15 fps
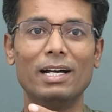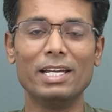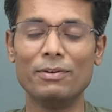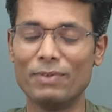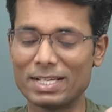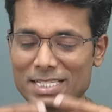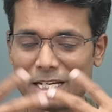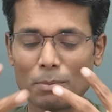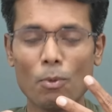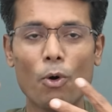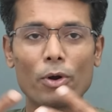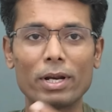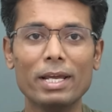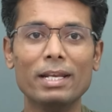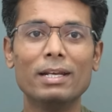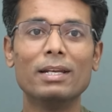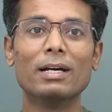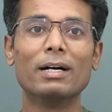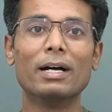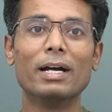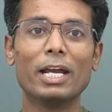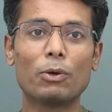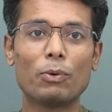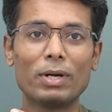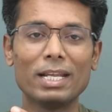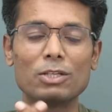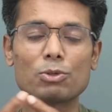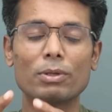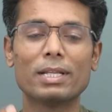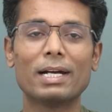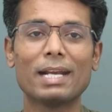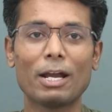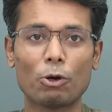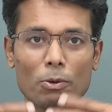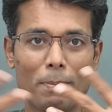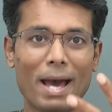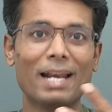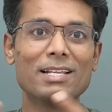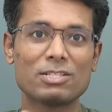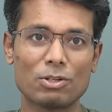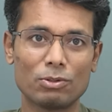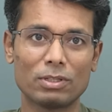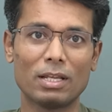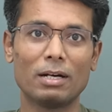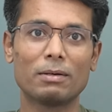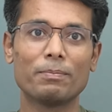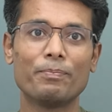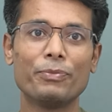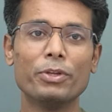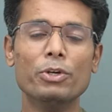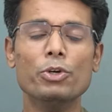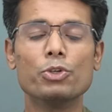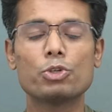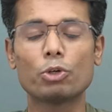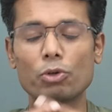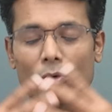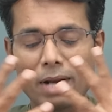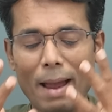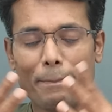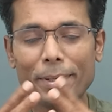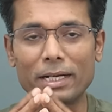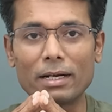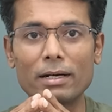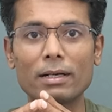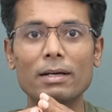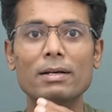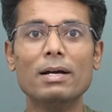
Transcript: Investing more in equity so that I could balance out that. So to wrap it up,